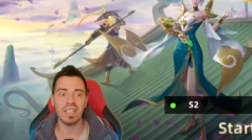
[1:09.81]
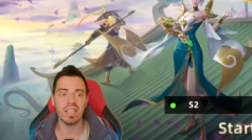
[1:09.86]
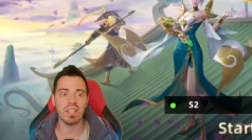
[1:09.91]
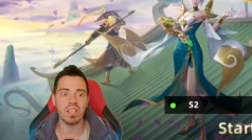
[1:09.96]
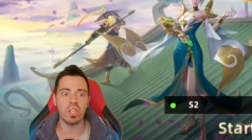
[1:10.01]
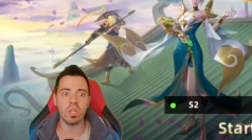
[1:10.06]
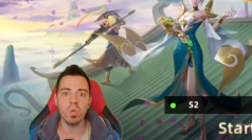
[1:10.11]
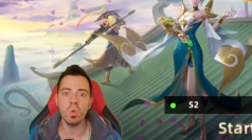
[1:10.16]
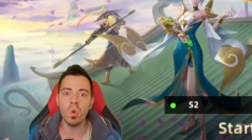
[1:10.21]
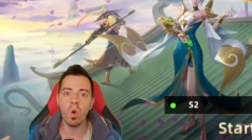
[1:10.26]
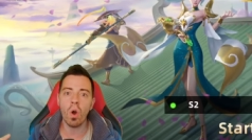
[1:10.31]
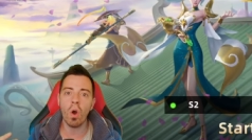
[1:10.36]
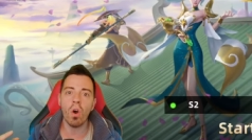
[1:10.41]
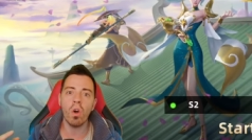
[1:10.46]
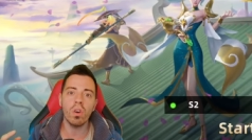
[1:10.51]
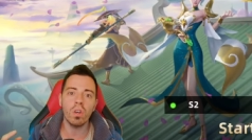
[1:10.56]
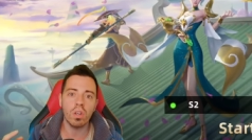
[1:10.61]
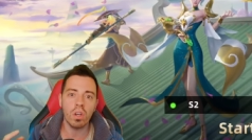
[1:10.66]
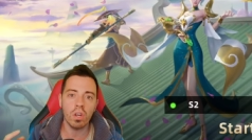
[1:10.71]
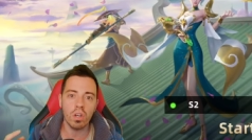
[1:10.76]
You
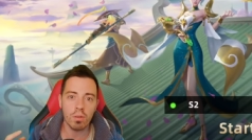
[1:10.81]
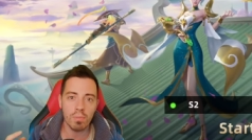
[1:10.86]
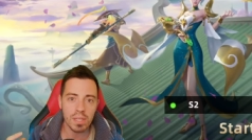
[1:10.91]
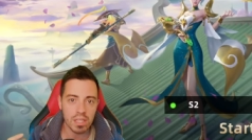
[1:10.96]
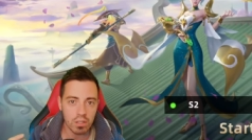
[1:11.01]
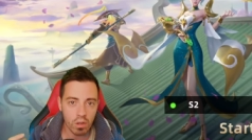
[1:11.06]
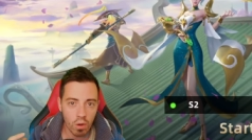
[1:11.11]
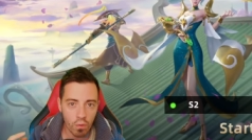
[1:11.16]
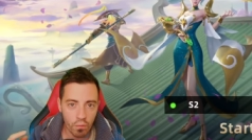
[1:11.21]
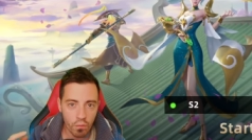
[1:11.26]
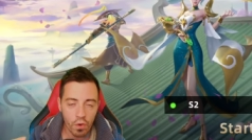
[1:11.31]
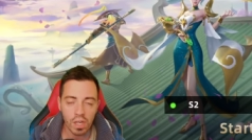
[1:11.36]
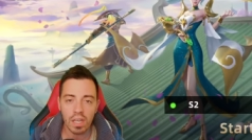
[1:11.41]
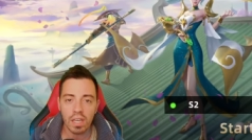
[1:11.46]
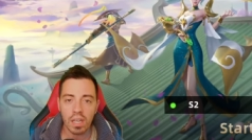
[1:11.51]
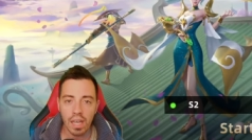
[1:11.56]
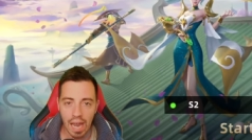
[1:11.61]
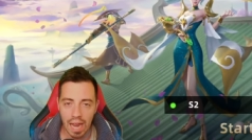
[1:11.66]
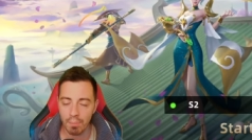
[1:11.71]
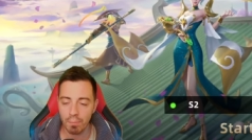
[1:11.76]
are gonna be so
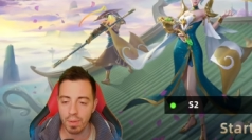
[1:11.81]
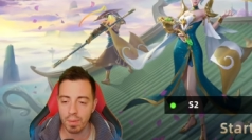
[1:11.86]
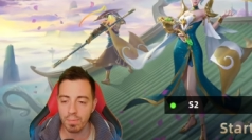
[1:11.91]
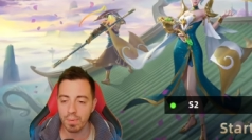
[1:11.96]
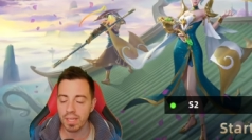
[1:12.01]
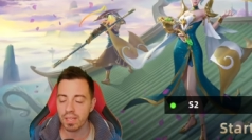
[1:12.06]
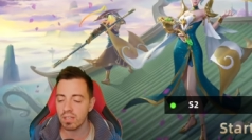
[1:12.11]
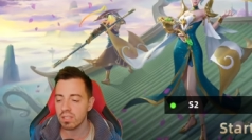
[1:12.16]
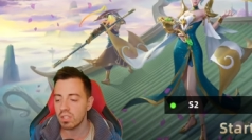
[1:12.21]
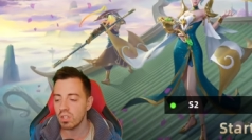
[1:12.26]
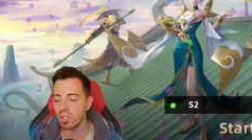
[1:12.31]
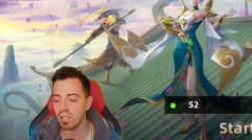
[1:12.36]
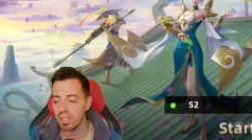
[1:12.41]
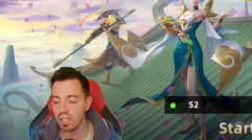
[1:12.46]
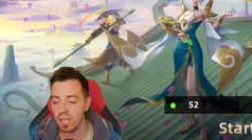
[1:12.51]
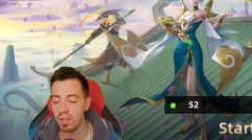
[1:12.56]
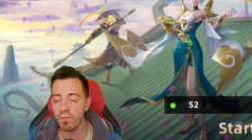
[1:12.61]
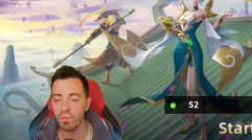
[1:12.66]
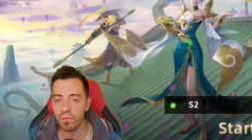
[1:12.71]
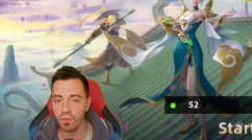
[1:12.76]
freaking happy because the
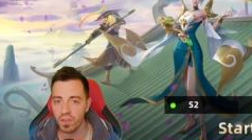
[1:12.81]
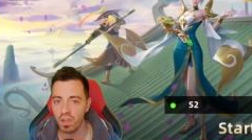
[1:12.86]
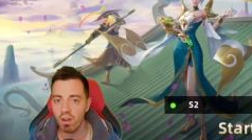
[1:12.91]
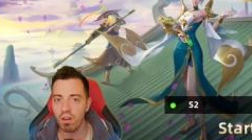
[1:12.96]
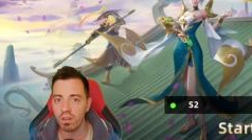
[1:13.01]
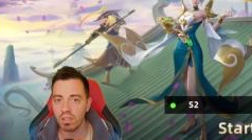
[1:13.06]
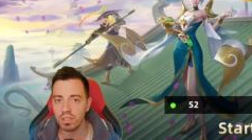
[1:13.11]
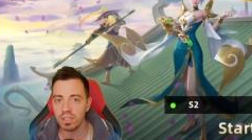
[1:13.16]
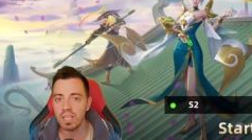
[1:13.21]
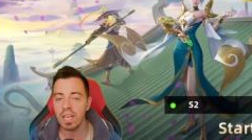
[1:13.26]
gift cards,